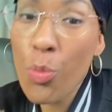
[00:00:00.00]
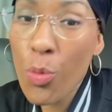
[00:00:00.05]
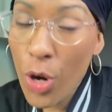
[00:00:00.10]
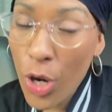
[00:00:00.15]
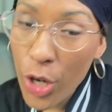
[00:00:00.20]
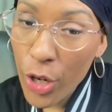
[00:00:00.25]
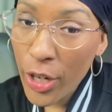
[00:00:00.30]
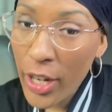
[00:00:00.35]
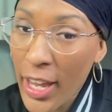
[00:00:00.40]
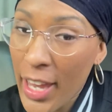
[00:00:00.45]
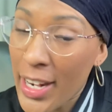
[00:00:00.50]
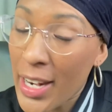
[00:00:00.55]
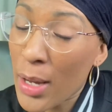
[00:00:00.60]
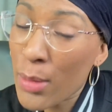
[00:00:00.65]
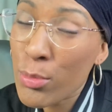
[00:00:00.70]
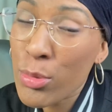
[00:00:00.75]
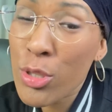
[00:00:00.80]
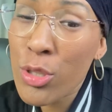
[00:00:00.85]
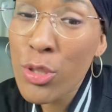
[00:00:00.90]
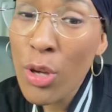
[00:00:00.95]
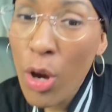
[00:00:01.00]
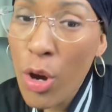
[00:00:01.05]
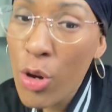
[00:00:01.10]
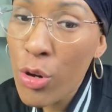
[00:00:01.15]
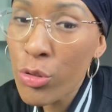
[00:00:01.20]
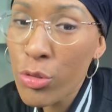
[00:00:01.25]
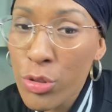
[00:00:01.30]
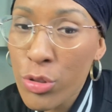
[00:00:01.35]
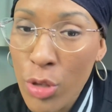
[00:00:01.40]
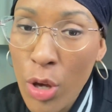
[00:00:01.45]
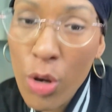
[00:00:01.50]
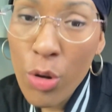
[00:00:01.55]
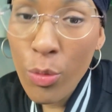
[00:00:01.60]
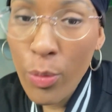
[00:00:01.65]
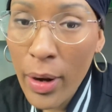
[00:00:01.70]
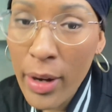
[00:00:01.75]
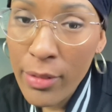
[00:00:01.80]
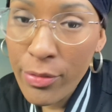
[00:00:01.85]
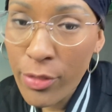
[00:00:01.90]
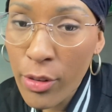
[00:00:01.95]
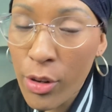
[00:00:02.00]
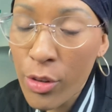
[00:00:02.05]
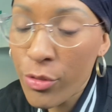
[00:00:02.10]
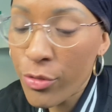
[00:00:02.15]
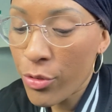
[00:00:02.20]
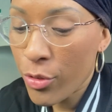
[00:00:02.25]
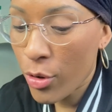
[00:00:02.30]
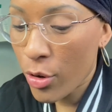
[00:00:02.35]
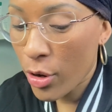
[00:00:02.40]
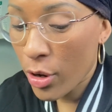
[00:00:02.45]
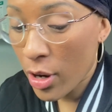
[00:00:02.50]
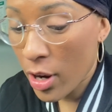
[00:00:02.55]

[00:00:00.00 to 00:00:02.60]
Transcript: work and i'm so so grateful for